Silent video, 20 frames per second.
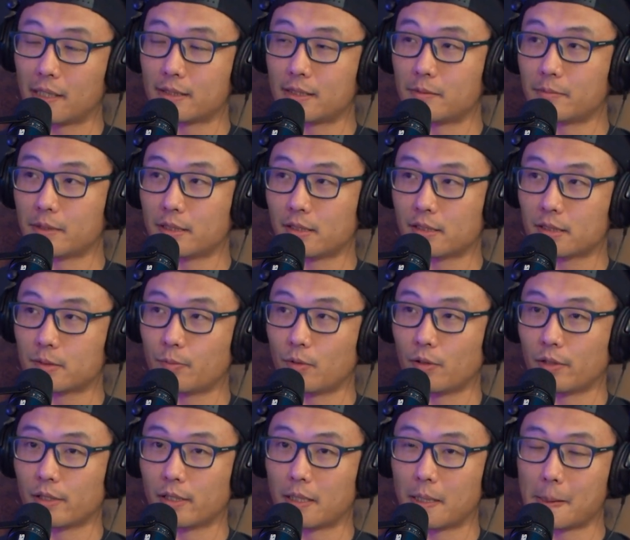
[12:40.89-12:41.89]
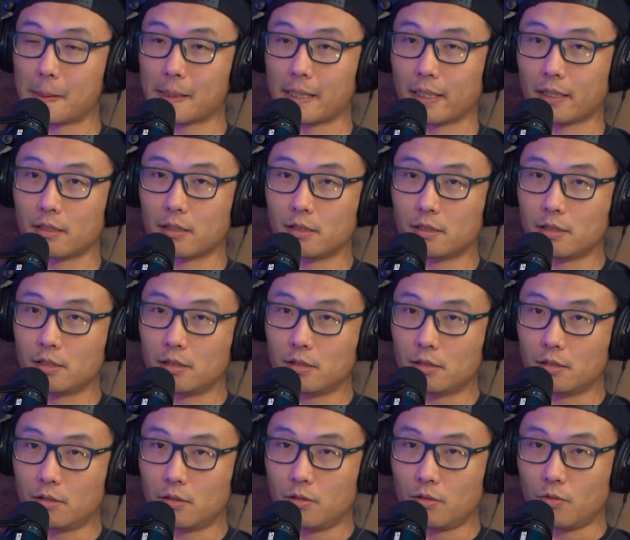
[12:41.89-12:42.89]
them at this point. Like
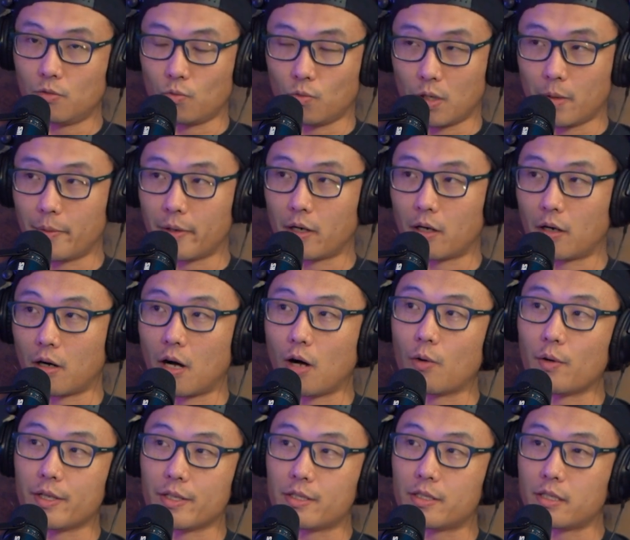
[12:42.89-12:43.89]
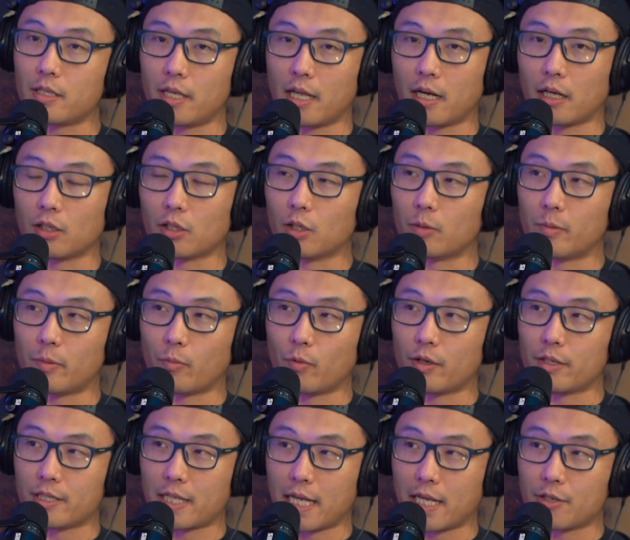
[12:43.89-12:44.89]
women are always in a little bit
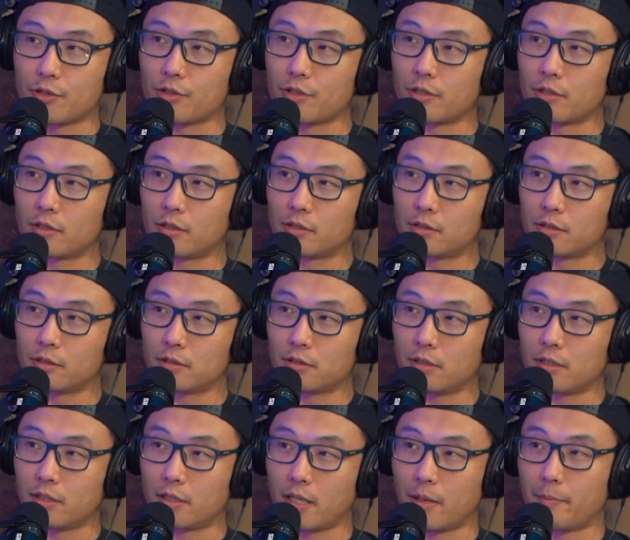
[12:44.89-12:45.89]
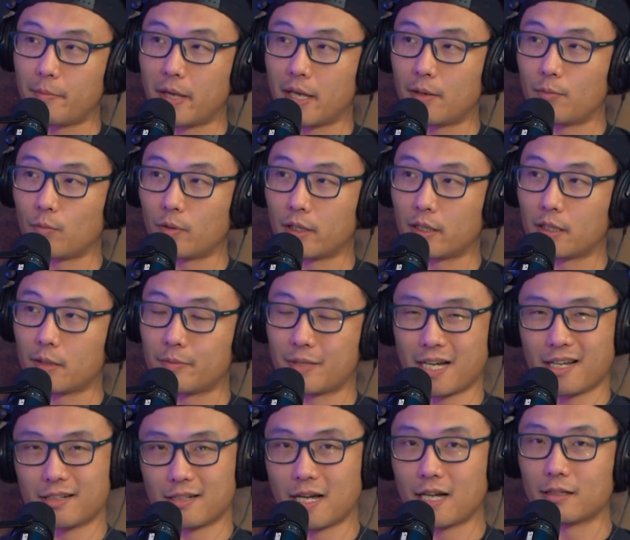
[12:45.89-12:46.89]
more danger than men when it comes
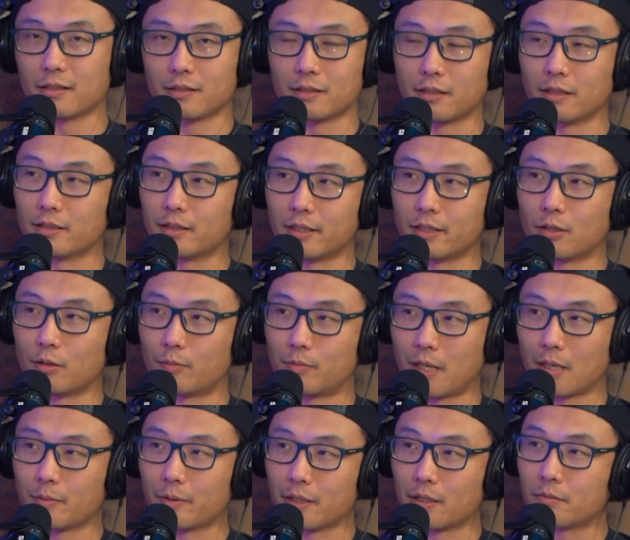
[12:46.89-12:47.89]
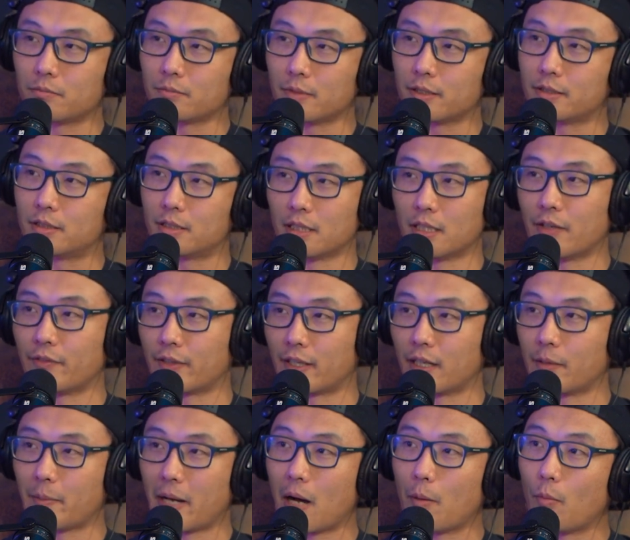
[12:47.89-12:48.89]
not a little, probably a
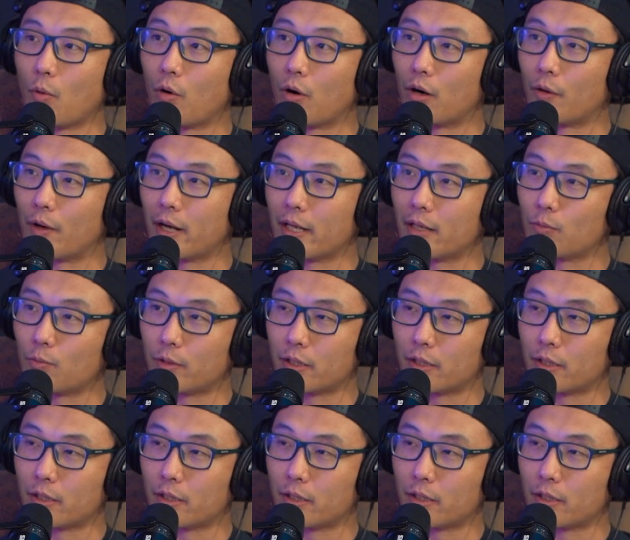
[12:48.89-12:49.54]
significant amount more, right? When